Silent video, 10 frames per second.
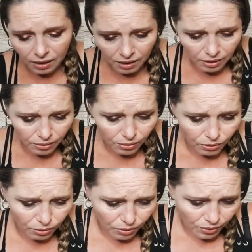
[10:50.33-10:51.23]

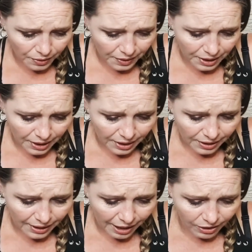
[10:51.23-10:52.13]
Oh,
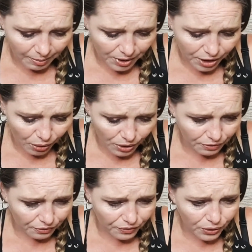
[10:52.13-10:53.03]
now I'm so
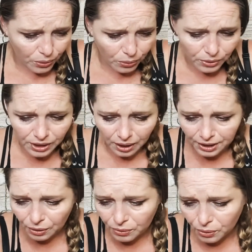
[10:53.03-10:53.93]
confused. I
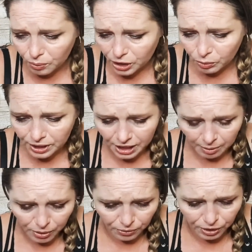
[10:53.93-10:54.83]
don't know which ones
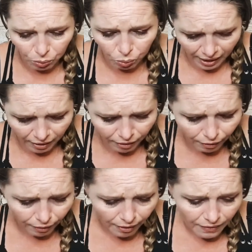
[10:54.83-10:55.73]
I'm going to
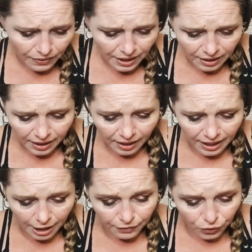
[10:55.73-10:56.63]
wear. Then I
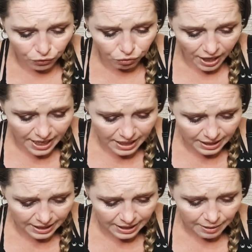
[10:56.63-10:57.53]
have
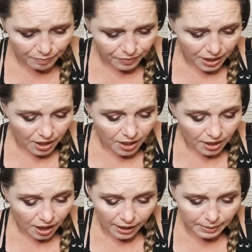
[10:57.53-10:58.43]
Grace.
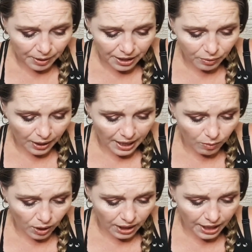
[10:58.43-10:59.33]
Guys, by the way,
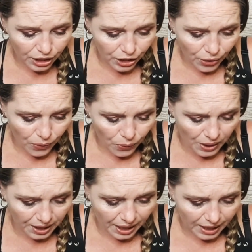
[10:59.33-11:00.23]
want to let you know
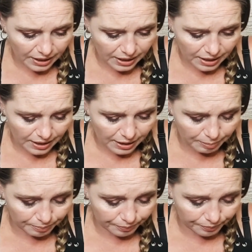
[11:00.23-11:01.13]
that um,